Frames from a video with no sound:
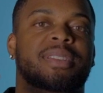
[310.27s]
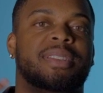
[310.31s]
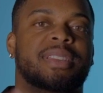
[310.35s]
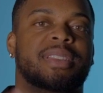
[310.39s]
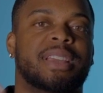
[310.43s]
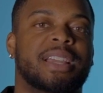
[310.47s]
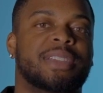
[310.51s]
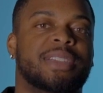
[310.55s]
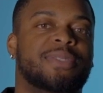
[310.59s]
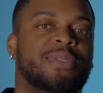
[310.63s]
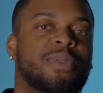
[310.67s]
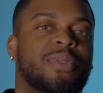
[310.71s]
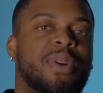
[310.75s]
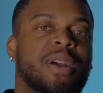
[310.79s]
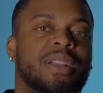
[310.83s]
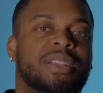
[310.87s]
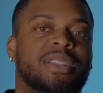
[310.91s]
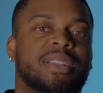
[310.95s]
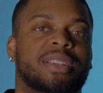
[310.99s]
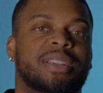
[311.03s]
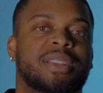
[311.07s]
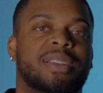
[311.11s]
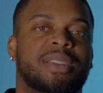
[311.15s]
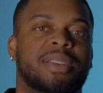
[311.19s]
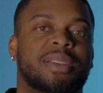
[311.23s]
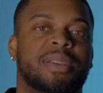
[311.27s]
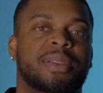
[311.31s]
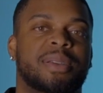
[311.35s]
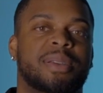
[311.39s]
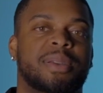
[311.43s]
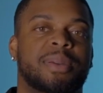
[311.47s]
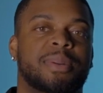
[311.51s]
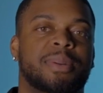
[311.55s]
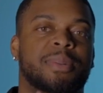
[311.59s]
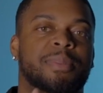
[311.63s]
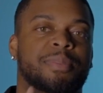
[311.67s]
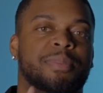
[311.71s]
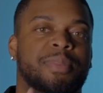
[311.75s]
thanks for watching.
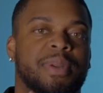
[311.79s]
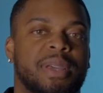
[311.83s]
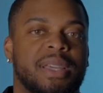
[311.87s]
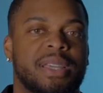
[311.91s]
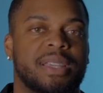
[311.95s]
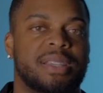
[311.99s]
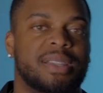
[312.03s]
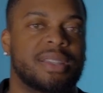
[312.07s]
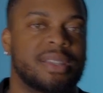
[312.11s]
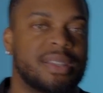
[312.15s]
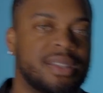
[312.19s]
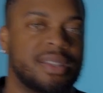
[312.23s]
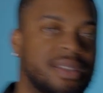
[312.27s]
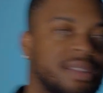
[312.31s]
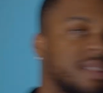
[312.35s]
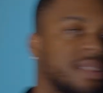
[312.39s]
Peace.